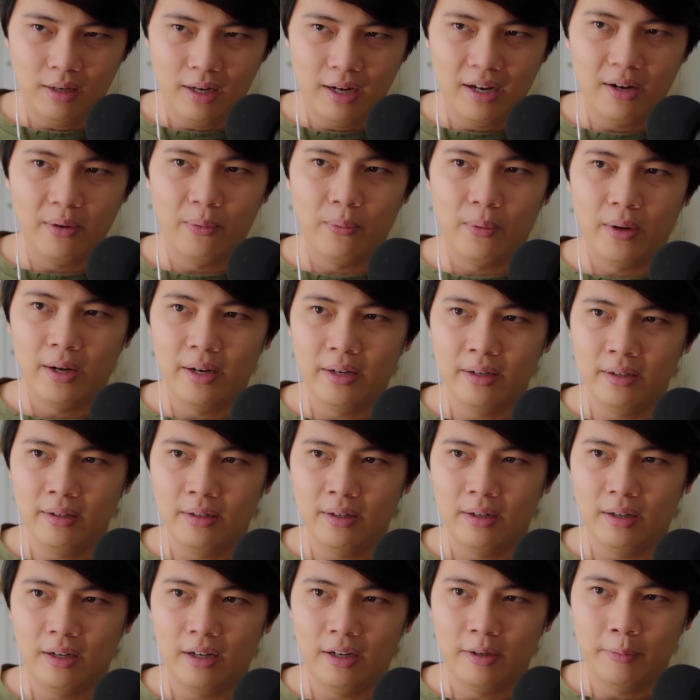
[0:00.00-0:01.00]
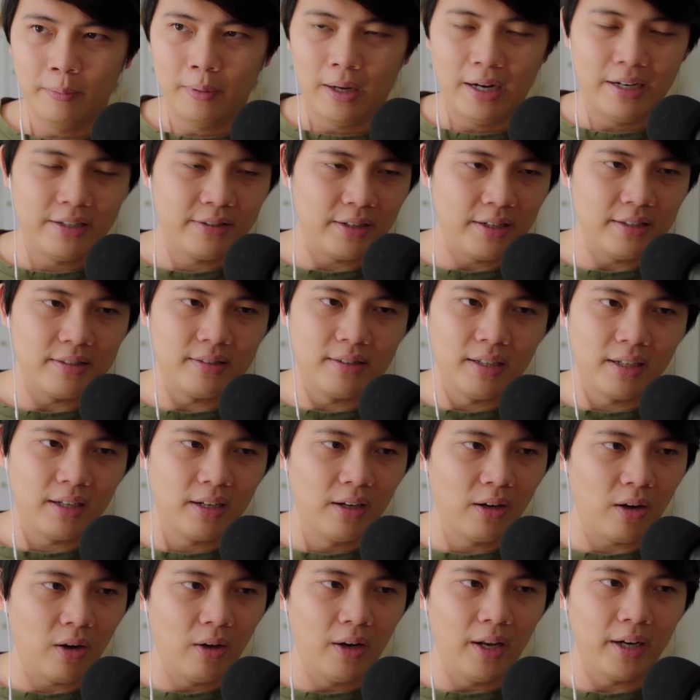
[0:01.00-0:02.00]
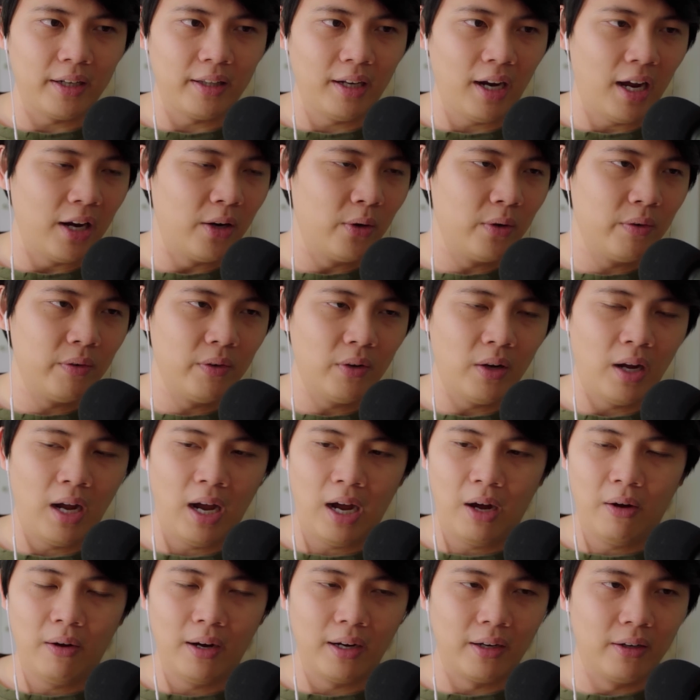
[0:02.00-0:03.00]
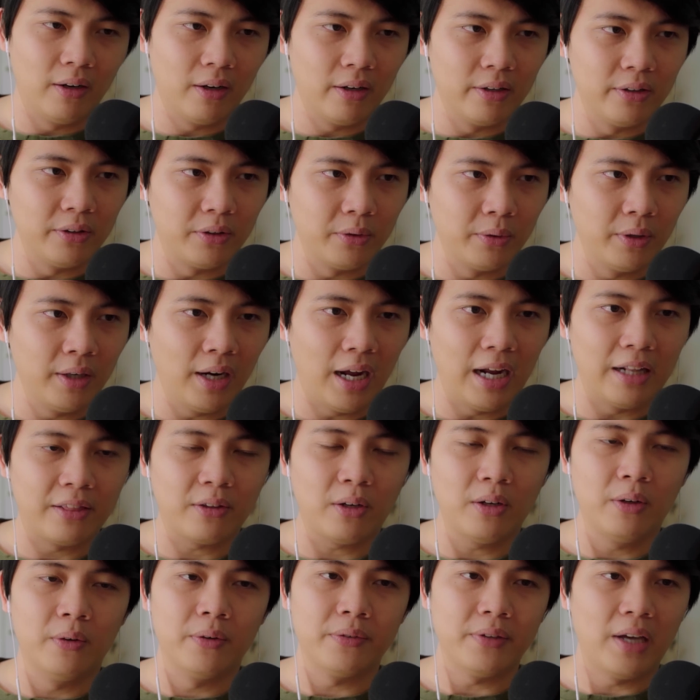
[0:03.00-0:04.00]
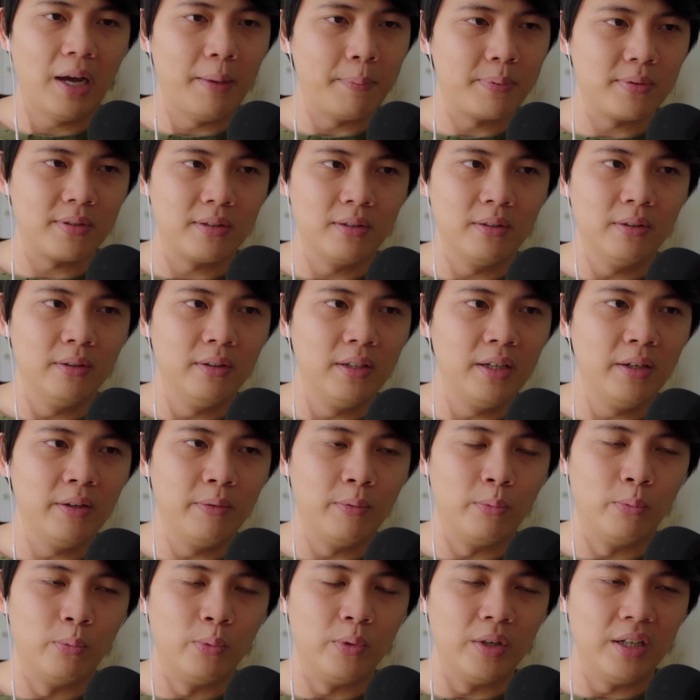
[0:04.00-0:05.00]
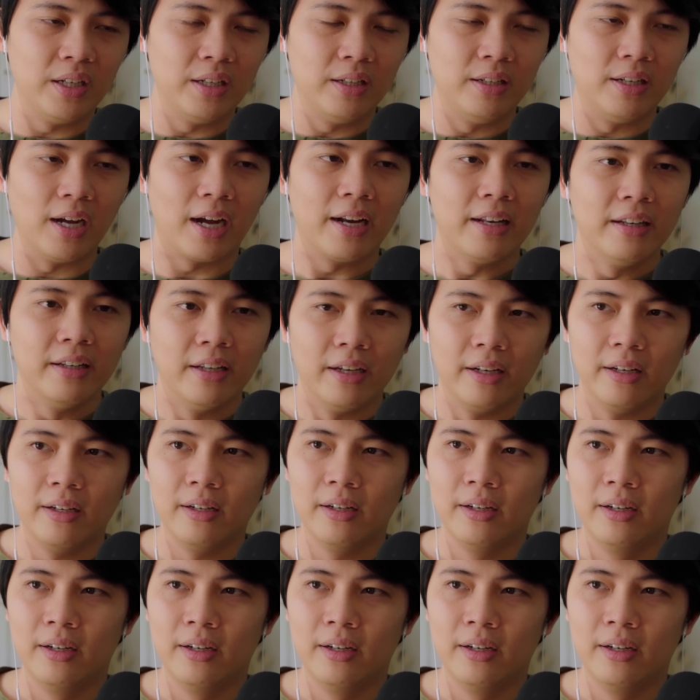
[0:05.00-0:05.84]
I had one. I tried sticker collecting. I don't even know how I got into it. I thought it was absolutely redundant.